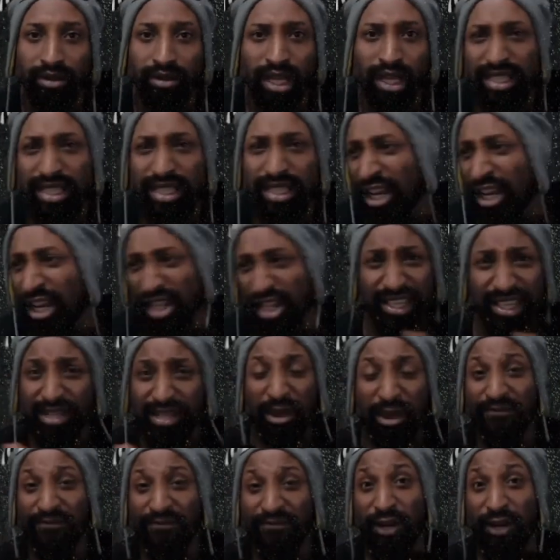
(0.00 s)
It's not, it's not to
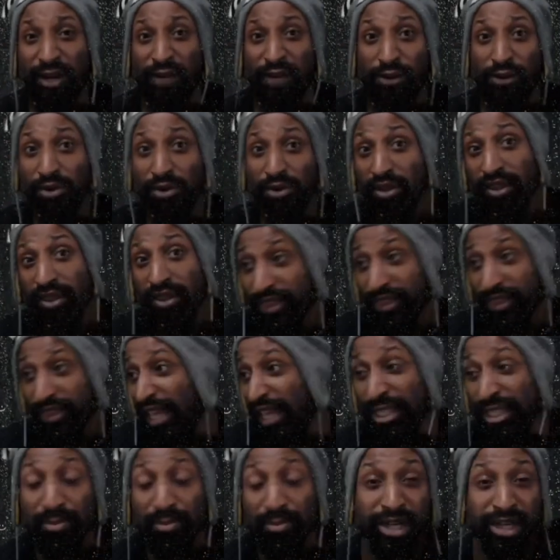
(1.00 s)
make fun of you.
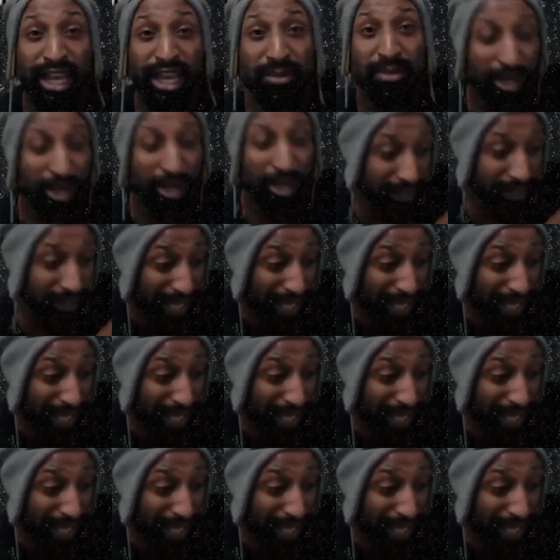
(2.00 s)
That's the predicament.